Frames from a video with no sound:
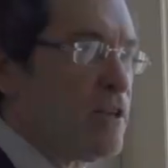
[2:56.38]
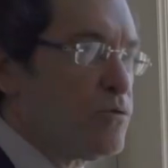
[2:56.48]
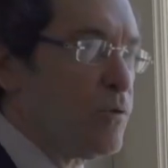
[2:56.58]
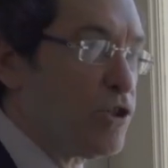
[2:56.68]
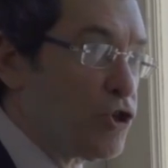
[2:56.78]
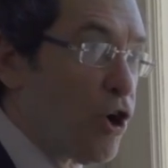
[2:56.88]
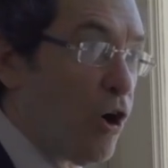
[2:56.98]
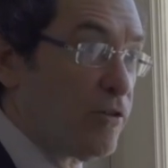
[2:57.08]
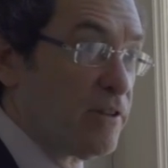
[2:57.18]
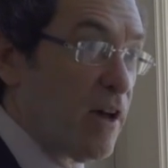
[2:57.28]
as we
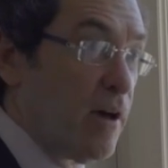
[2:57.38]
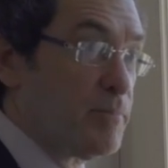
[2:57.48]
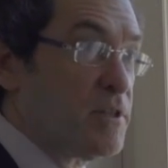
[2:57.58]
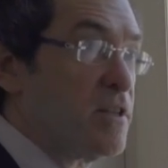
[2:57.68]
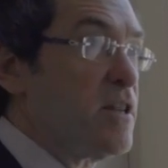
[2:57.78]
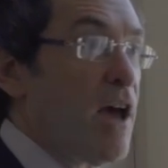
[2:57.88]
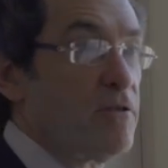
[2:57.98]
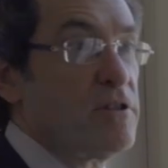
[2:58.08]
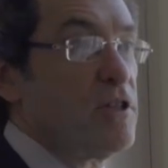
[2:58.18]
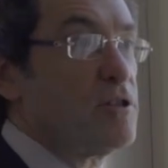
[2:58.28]
chart the ups and
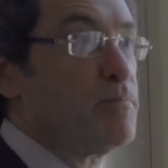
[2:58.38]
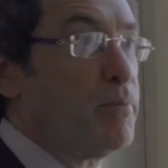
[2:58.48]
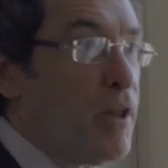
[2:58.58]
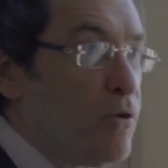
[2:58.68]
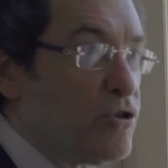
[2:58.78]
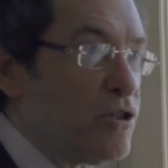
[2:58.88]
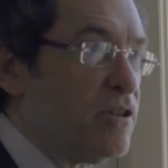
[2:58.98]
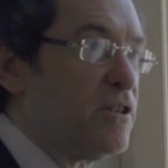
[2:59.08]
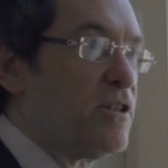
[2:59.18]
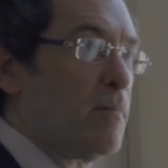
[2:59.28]
downs, the
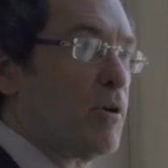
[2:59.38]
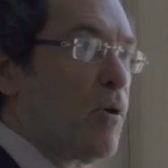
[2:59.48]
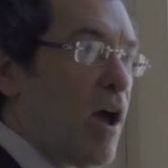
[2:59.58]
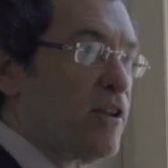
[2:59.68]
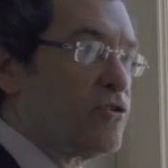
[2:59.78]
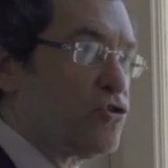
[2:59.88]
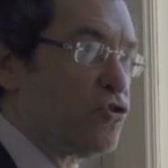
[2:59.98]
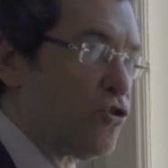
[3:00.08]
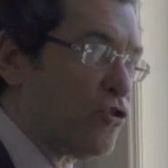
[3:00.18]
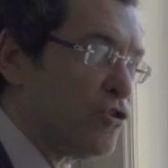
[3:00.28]
explosion, the democratic
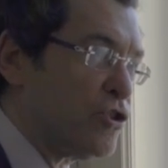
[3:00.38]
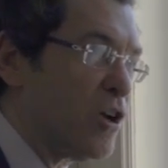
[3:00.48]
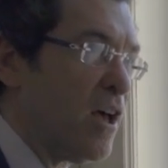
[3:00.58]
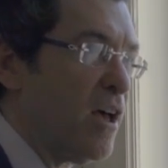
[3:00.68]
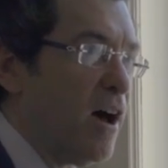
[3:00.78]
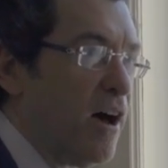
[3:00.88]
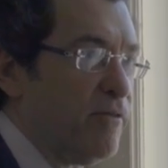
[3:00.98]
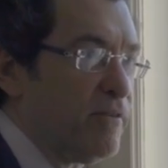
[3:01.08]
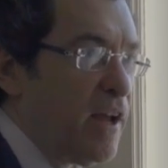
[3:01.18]
surge of